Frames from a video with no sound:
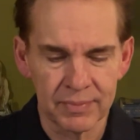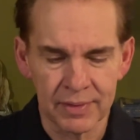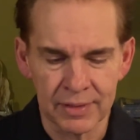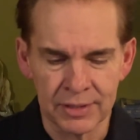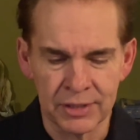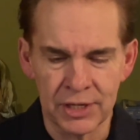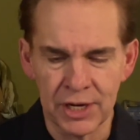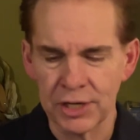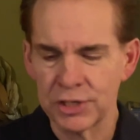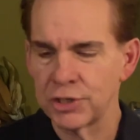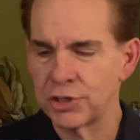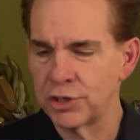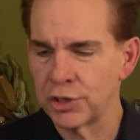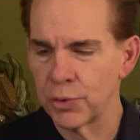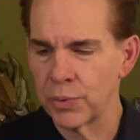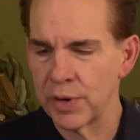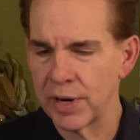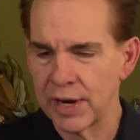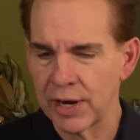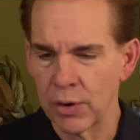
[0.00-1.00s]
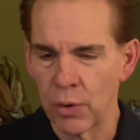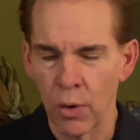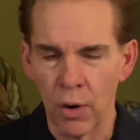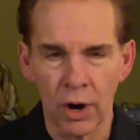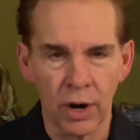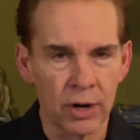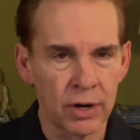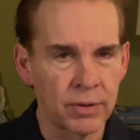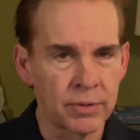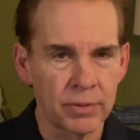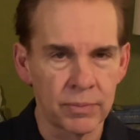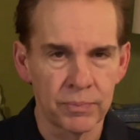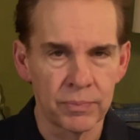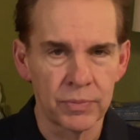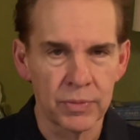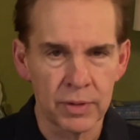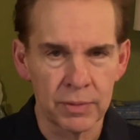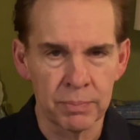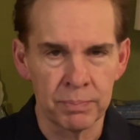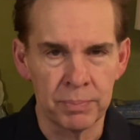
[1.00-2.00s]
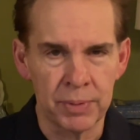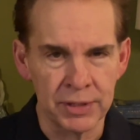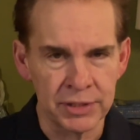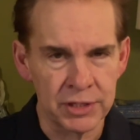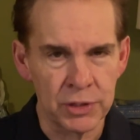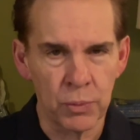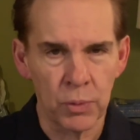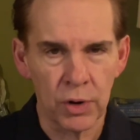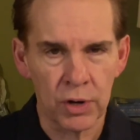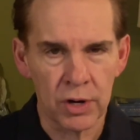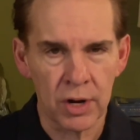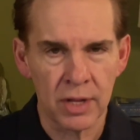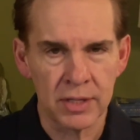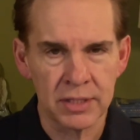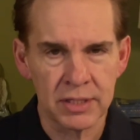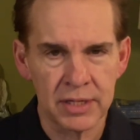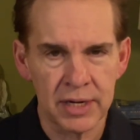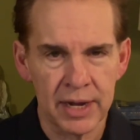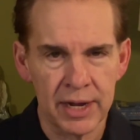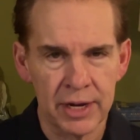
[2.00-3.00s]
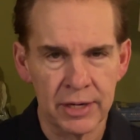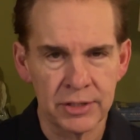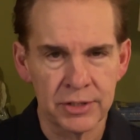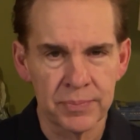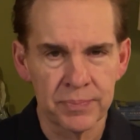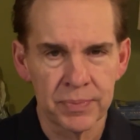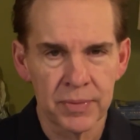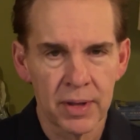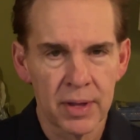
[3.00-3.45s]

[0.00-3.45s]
dish doing or busy work on stage.